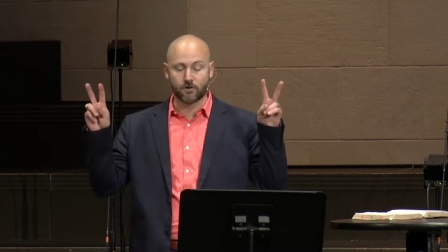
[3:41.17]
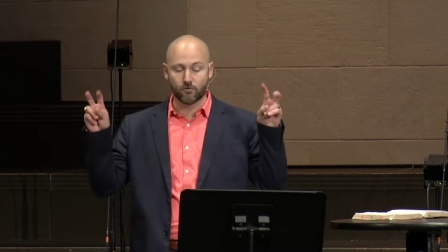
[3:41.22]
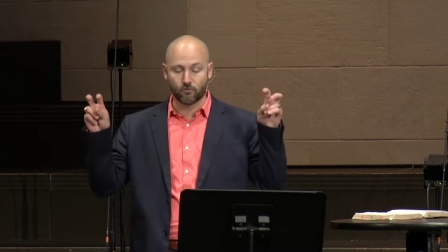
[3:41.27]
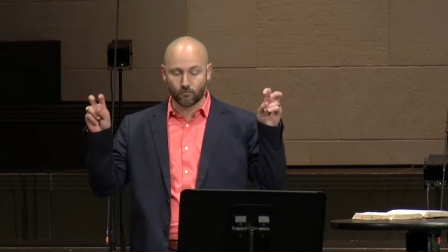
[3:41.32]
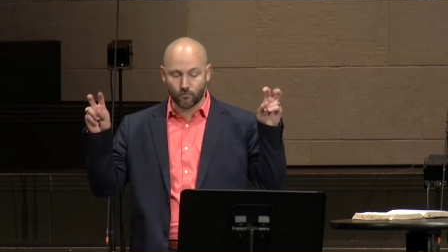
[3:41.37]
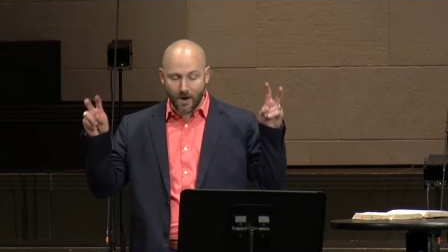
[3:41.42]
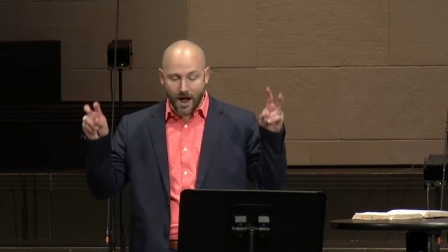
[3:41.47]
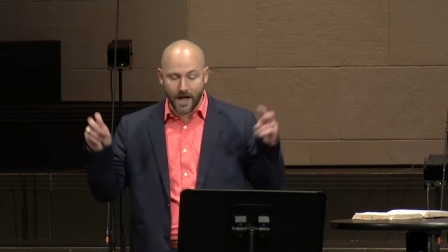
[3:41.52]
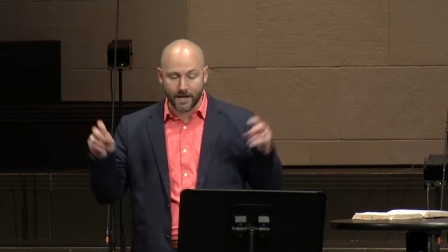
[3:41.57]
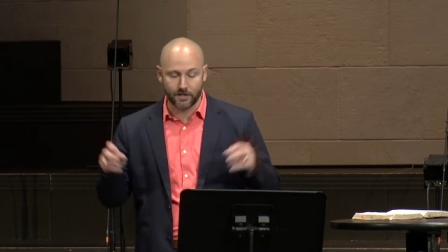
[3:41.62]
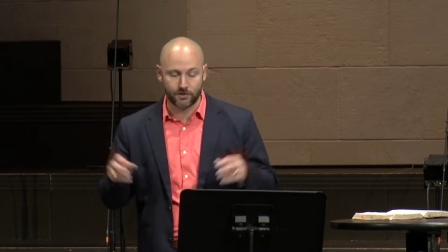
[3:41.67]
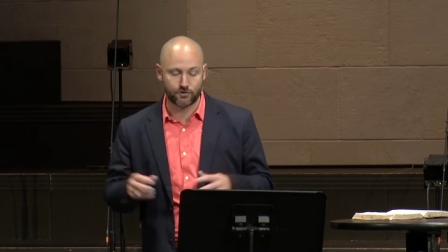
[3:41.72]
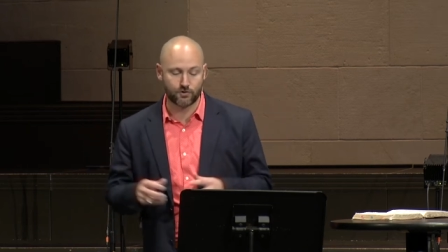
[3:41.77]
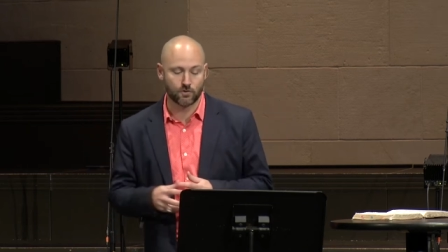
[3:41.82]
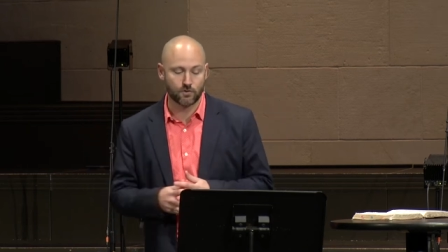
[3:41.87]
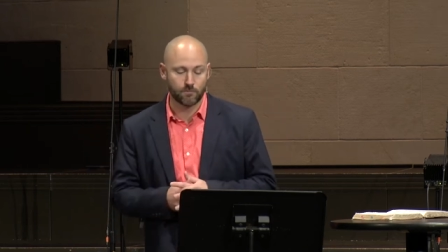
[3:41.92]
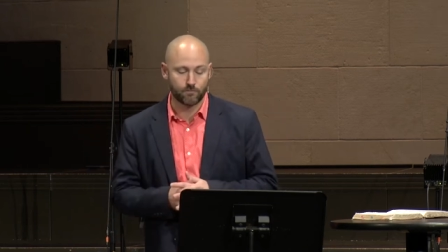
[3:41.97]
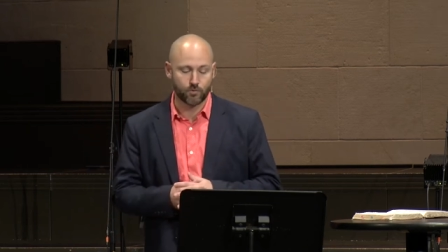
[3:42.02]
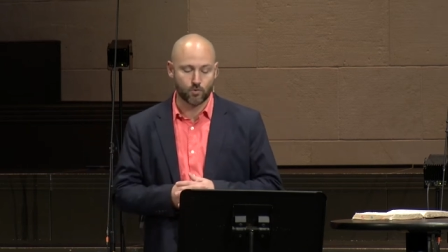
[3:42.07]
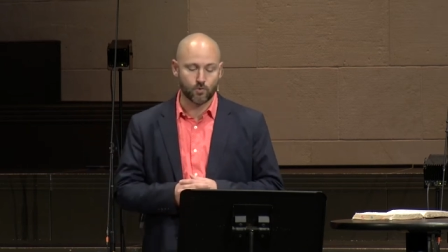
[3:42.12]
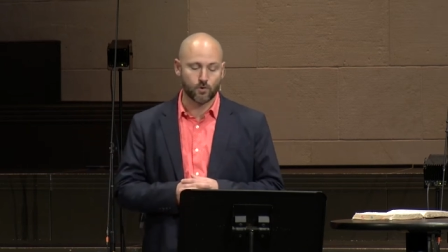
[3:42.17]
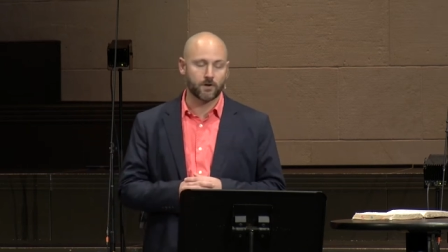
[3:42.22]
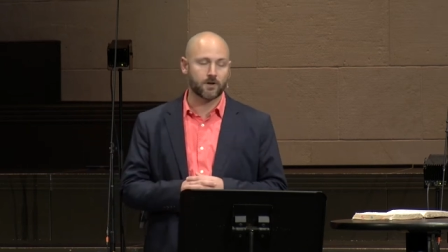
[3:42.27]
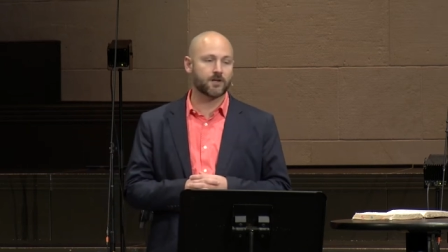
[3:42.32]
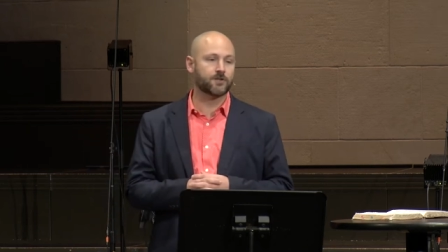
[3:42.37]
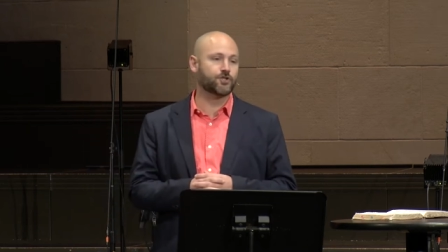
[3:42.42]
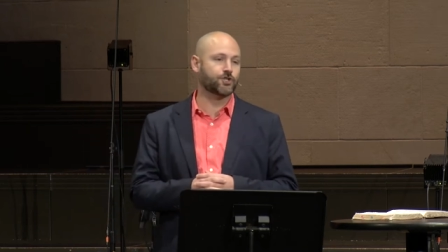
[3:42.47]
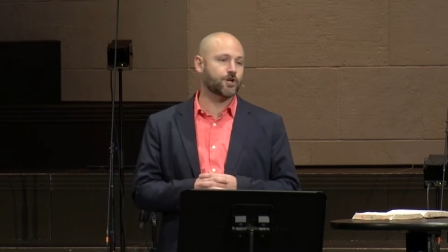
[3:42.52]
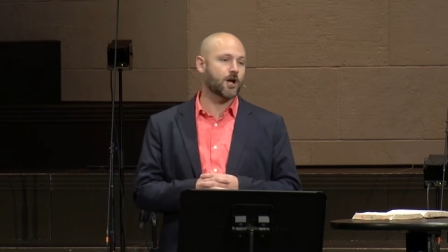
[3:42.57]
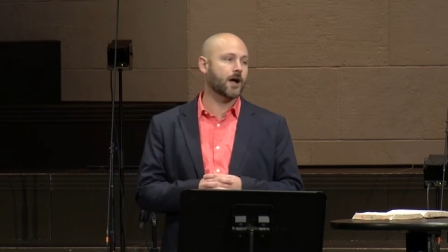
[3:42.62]
right to abort a
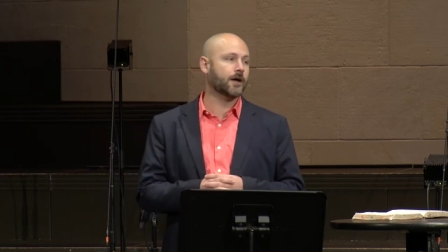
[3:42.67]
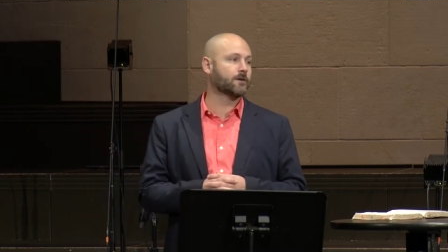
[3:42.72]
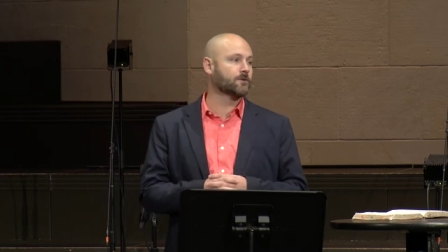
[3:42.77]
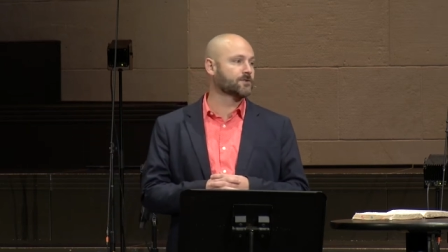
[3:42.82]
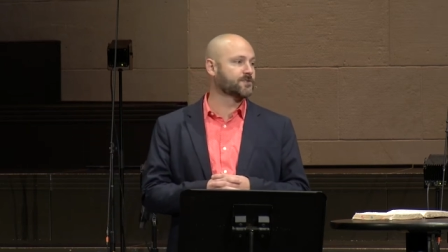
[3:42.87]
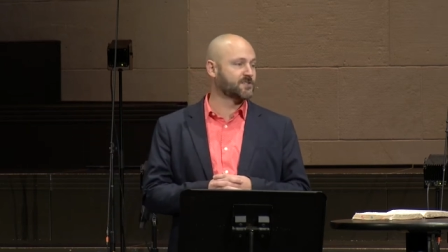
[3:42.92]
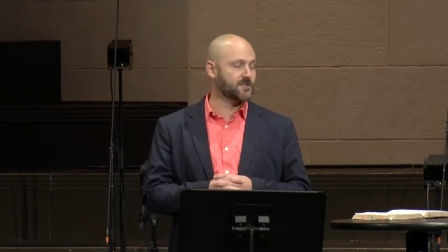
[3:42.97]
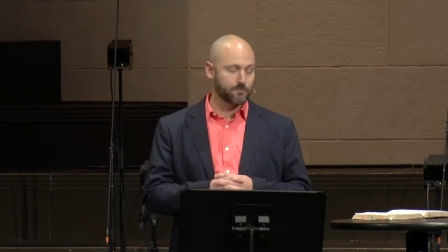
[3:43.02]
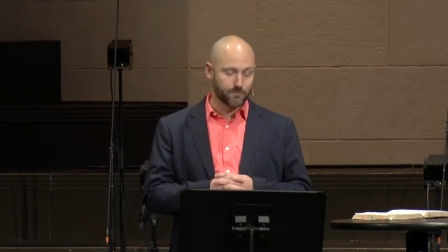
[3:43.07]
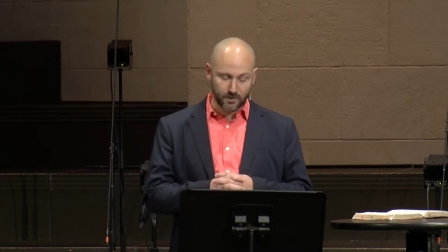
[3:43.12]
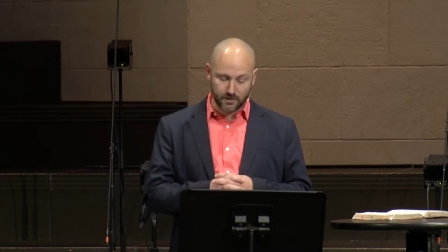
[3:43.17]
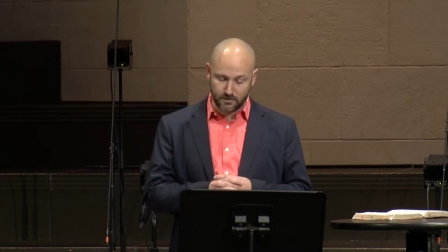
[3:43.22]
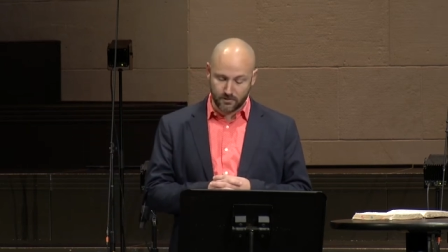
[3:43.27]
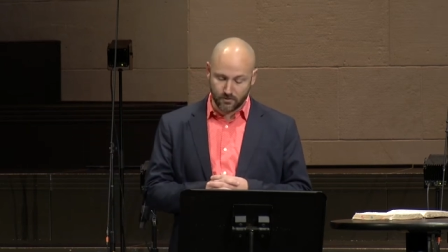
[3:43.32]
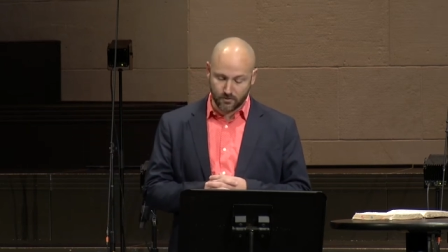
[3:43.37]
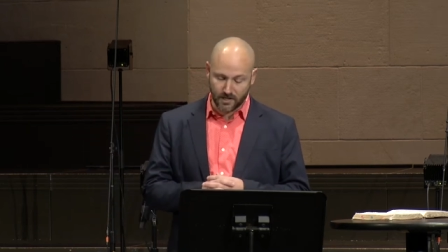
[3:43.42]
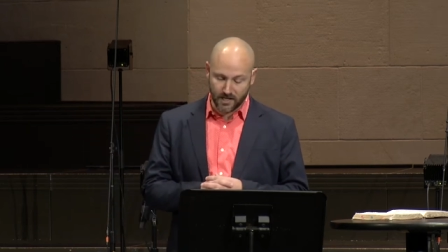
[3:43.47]
child simply due to